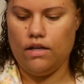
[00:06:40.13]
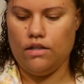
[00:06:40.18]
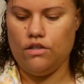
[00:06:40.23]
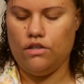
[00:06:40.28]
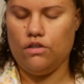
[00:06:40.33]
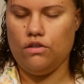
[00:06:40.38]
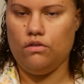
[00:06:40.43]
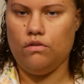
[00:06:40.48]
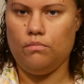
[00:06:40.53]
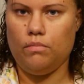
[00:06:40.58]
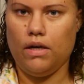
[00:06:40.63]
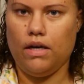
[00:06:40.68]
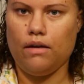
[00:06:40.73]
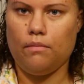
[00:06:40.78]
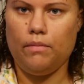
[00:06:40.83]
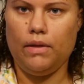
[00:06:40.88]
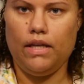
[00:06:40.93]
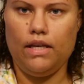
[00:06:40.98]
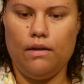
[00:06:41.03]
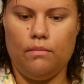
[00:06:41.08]
Junebug
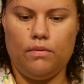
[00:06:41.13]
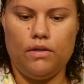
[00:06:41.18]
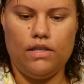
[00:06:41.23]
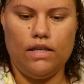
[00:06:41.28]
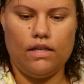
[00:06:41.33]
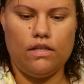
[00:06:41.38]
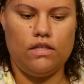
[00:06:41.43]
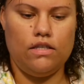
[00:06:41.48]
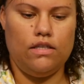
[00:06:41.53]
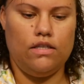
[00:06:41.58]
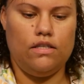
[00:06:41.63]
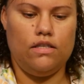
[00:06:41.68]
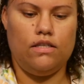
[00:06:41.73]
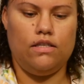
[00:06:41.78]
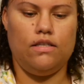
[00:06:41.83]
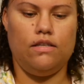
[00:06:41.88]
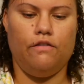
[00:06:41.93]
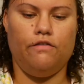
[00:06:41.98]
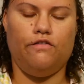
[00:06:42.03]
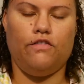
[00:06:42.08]
Media
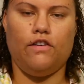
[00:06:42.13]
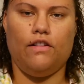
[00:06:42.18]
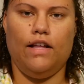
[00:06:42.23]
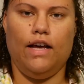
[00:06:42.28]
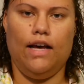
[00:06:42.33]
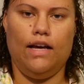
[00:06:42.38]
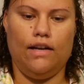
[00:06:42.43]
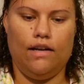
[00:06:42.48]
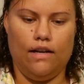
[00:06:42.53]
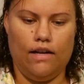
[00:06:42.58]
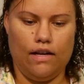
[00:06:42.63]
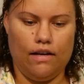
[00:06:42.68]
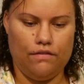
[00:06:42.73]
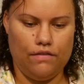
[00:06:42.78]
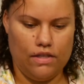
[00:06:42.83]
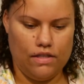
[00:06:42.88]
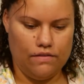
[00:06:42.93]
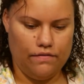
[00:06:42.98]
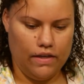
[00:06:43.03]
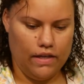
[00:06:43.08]
Productions for the editing of
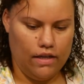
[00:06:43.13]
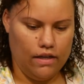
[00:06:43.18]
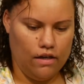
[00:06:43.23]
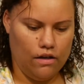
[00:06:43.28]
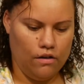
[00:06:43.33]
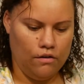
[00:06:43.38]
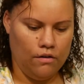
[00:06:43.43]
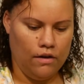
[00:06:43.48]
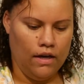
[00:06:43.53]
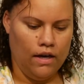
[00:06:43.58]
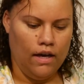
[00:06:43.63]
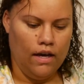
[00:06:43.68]
this video.